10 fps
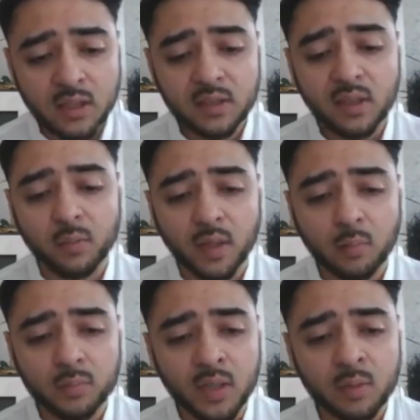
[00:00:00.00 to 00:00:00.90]
Then we
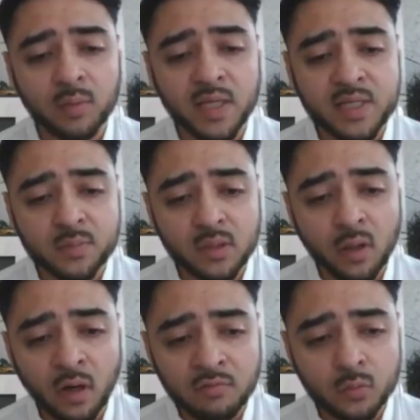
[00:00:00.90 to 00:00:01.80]
help you get a placement
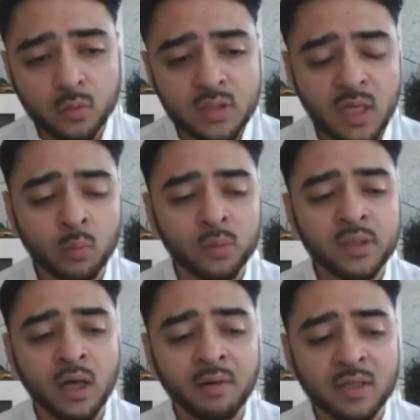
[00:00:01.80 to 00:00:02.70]
afterwards and we
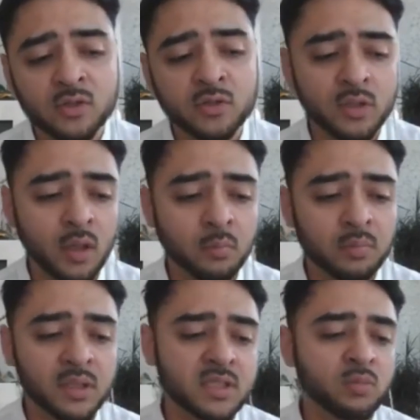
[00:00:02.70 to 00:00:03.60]
direct you to the
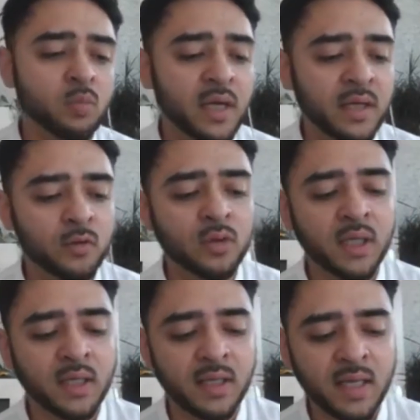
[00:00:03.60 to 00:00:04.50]
companies where you
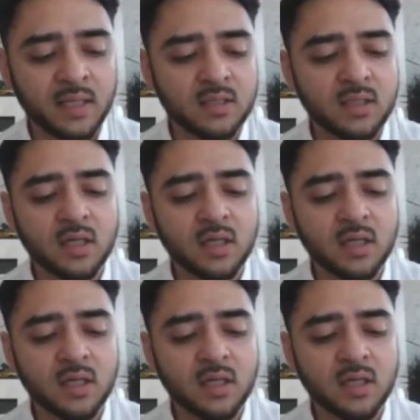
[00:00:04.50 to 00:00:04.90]
can get